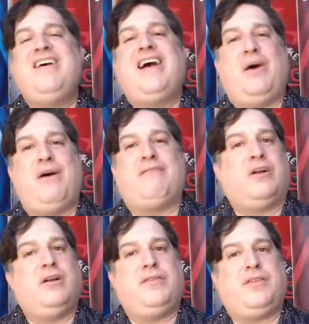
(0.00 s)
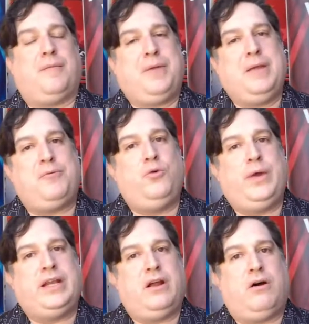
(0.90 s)
However, there are people who
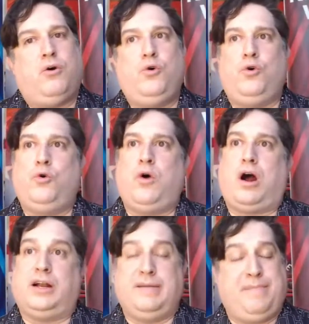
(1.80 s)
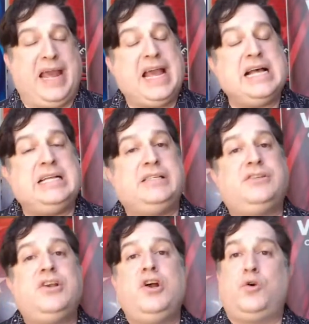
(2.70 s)
we know who are in
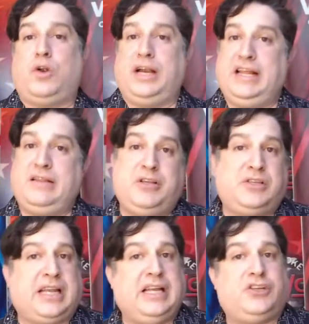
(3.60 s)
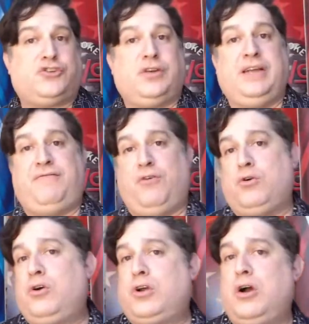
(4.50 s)
bands, who are in the music industry,
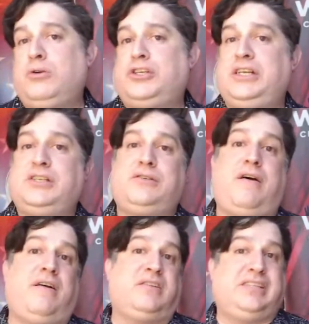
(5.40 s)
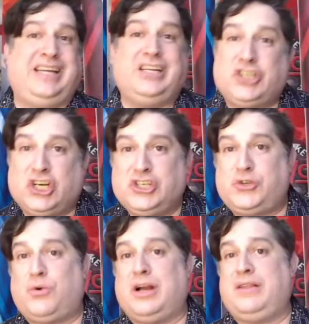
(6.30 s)
vocal coaches, teachers
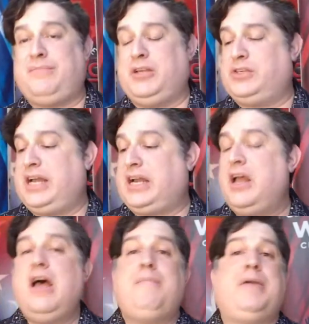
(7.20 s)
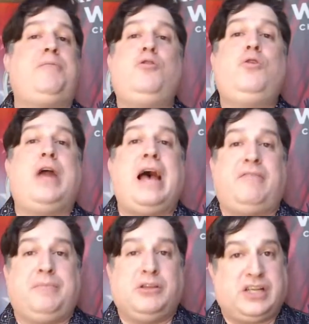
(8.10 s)
who are in music, people who have a
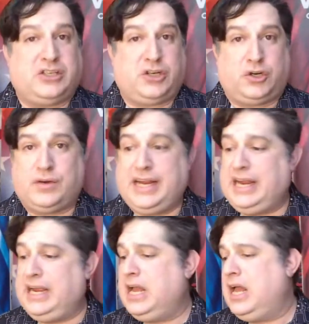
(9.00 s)
music degree,